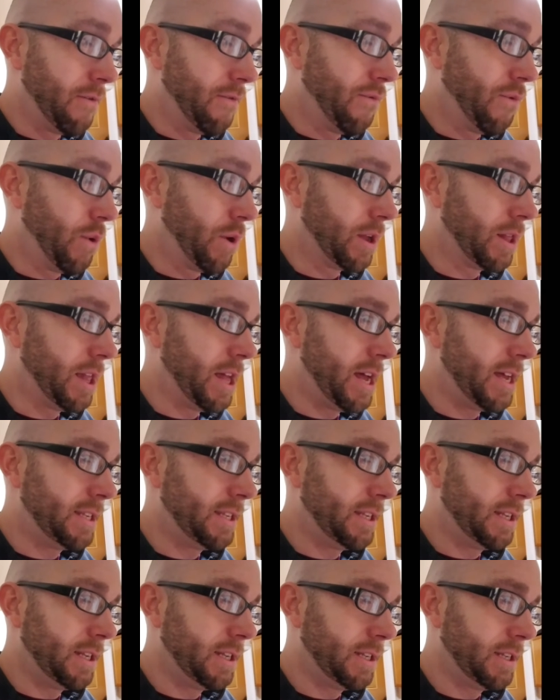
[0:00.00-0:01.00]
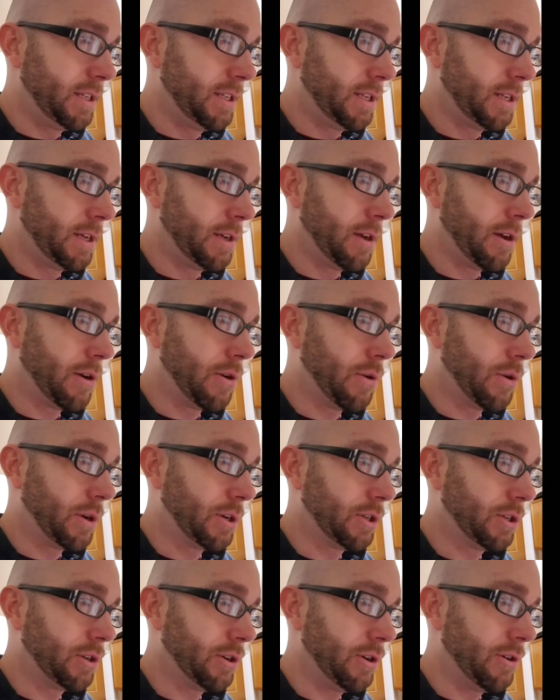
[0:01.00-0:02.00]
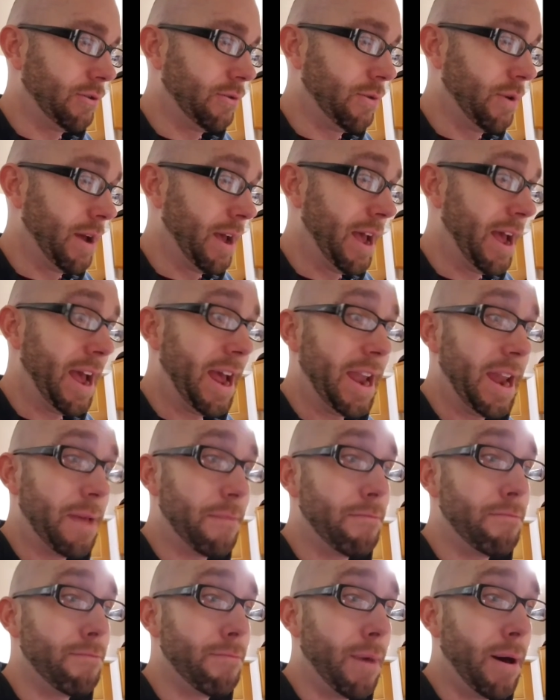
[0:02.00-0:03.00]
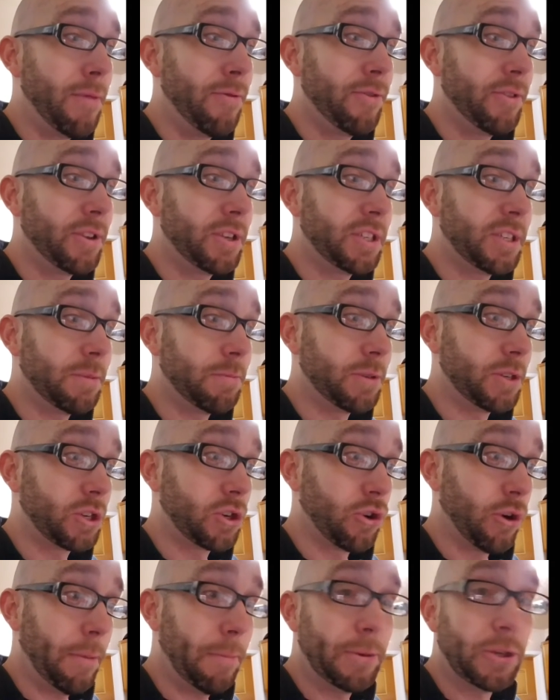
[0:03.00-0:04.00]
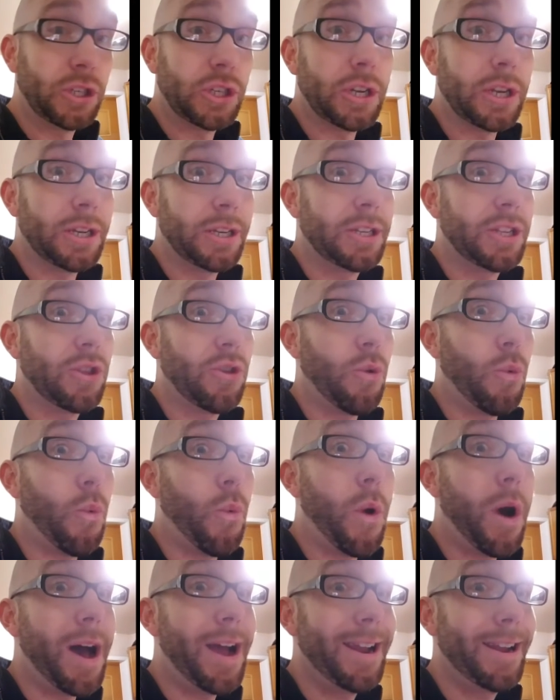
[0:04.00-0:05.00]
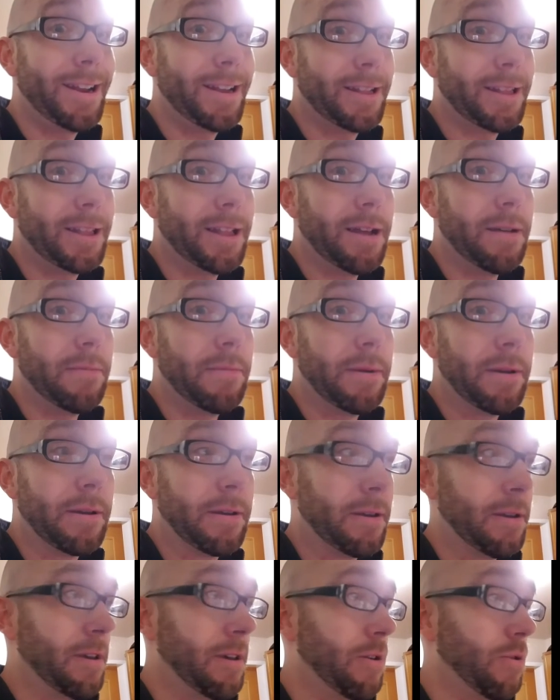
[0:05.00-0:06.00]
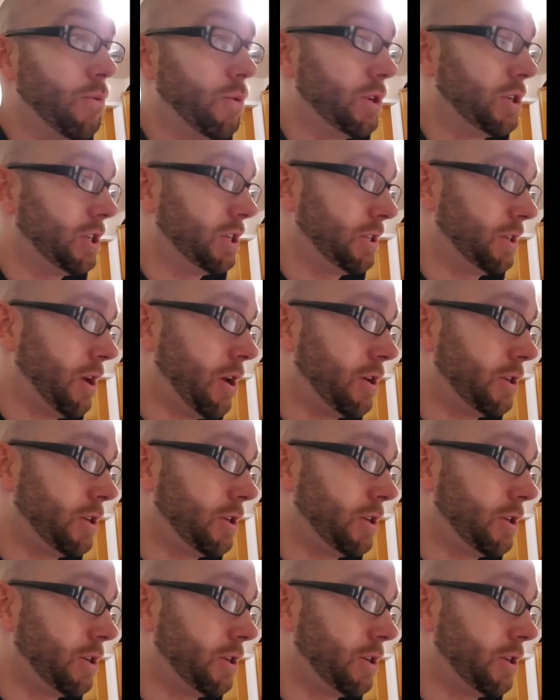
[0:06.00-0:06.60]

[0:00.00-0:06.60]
four glasses, a corkscrew, and a month subscription to the wine club which is